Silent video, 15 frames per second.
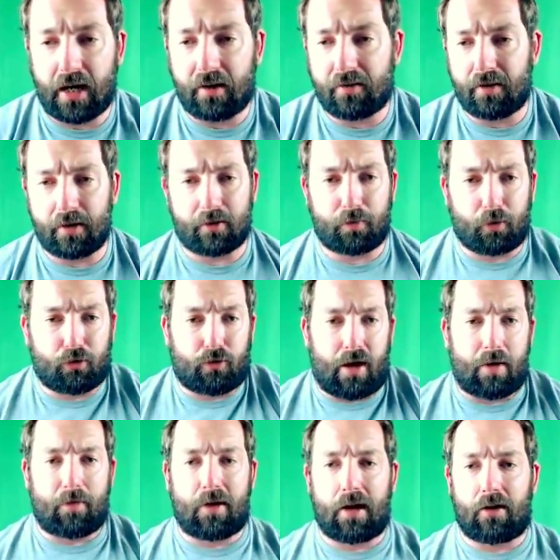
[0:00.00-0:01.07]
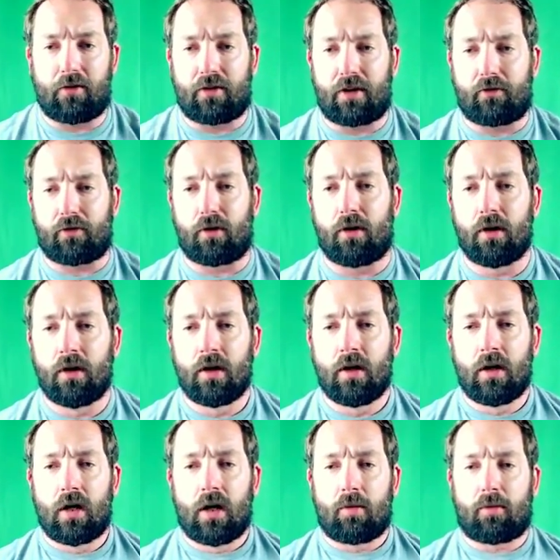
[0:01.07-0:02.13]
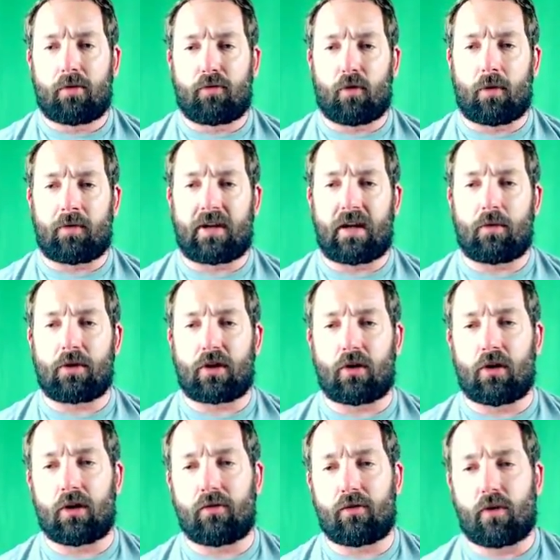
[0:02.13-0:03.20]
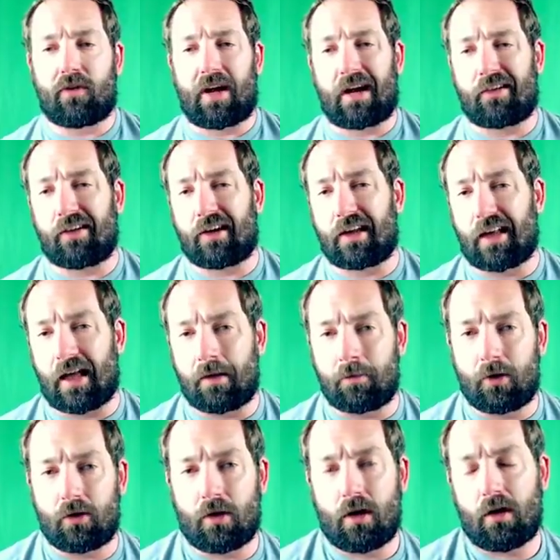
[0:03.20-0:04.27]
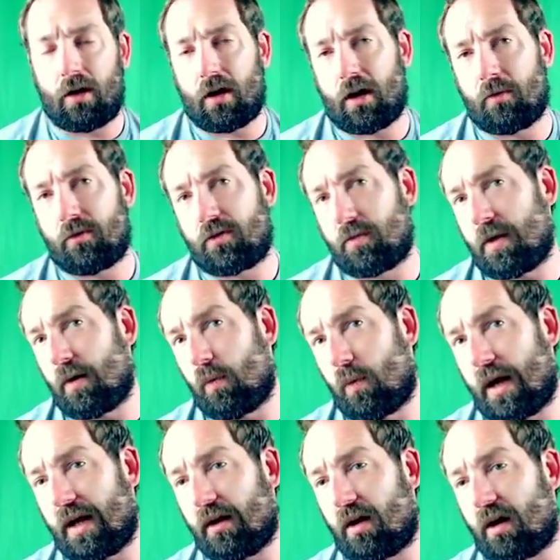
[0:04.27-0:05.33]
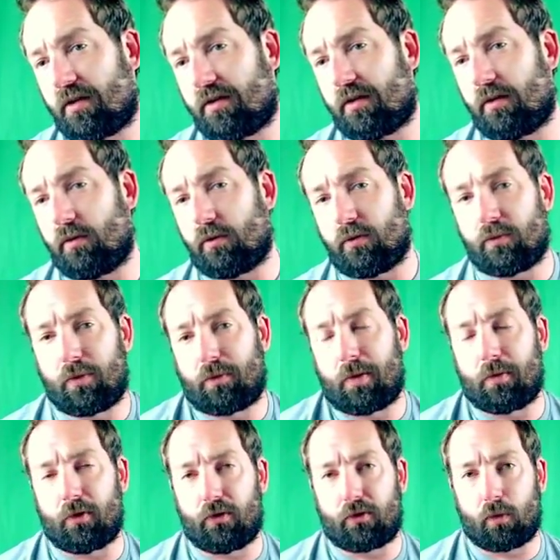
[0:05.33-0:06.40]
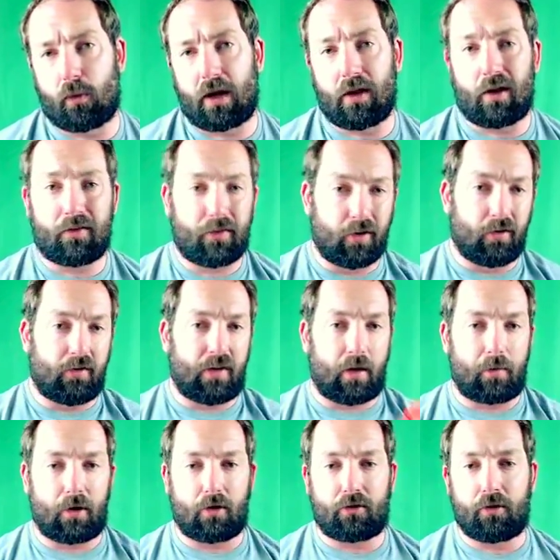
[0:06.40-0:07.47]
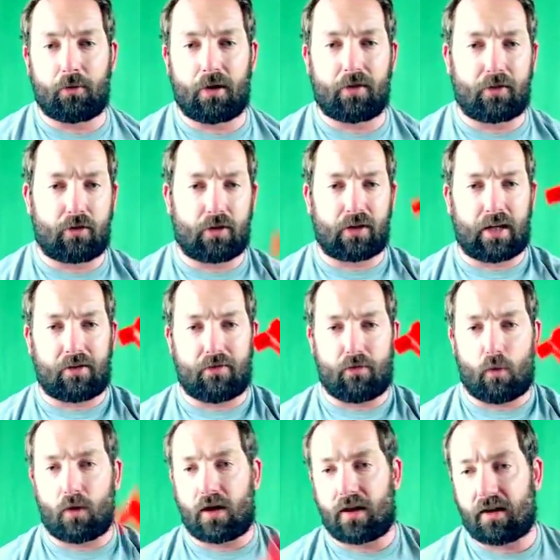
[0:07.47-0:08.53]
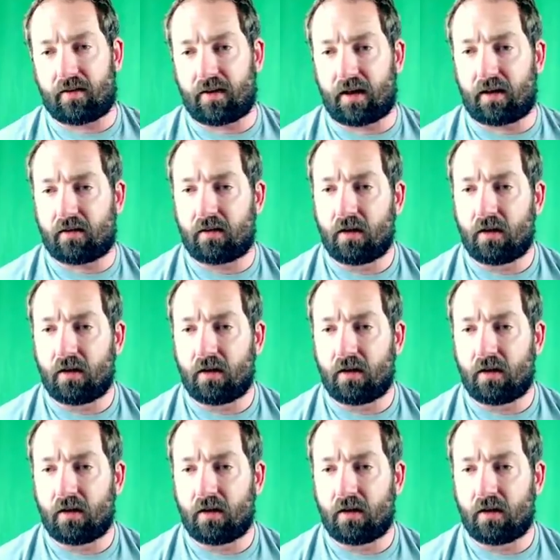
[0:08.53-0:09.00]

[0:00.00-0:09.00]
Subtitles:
It's prescribed. You're not using it for performance. And what they're looking for is actually clenbuterol, which would be a weight loss. What people use for weight loss. You can use albuterol too, but you have to drink like 40 of these things.